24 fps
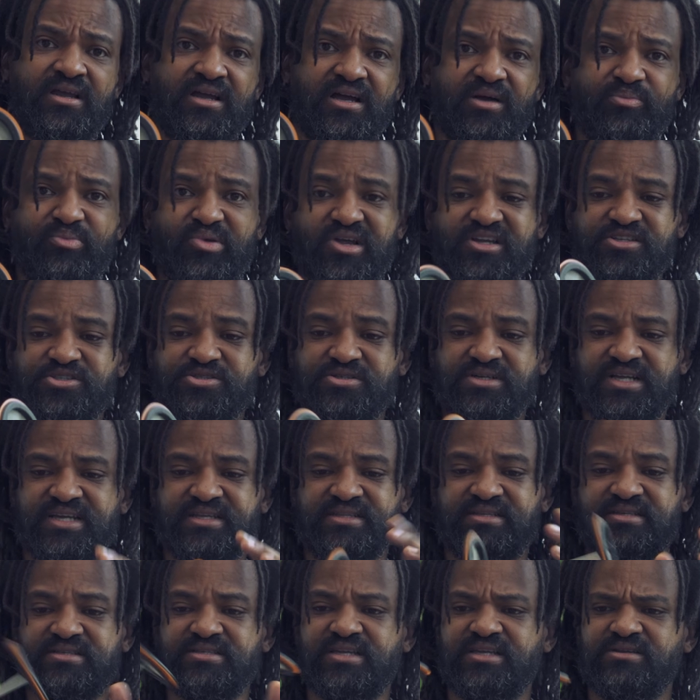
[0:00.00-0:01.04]
a plunger
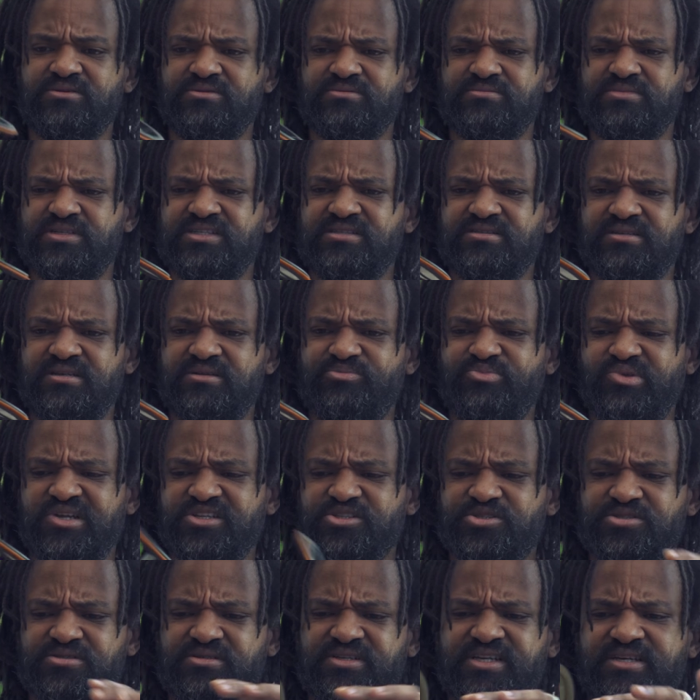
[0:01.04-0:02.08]
like this. Is that a
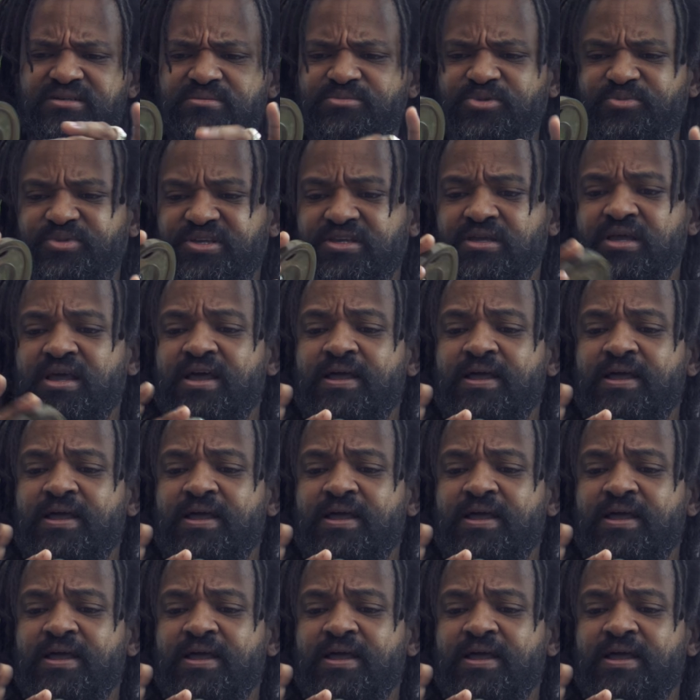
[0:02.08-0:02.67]
plunger? Yeah, maybe.